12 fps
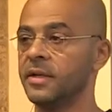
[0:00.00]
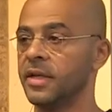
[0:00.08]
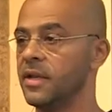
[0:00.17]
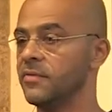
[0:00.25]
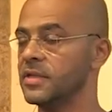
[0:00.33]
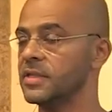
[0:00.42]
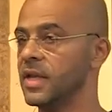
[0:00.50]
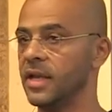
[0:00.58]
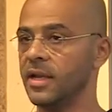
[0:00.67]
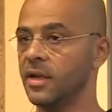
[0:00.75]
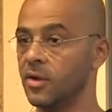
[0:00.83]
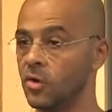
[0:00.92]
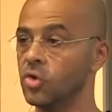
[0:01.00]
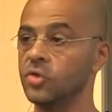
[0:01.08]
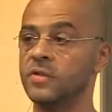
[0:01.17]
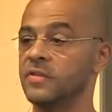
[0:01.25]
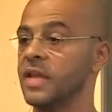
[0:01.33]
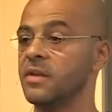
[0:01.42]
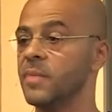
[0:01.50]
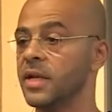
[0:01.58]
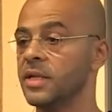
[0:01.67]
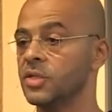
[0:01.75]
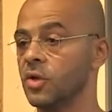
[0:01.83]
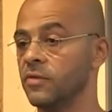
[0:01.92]
gave us like a good 10
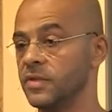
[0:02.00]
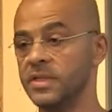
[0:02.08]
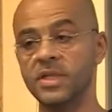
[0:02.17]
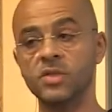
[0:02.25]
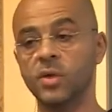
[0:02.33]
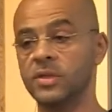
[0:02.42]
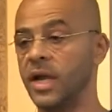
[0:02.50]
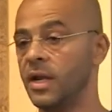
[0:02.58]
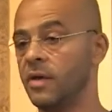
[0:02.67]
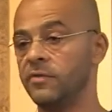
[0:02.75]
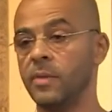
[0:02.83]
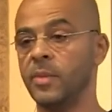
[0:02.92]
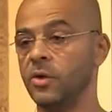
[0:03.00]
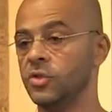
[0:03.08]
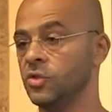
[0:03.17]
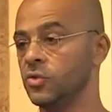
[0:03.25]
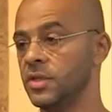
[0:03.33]
minutes of, this is what I love about you,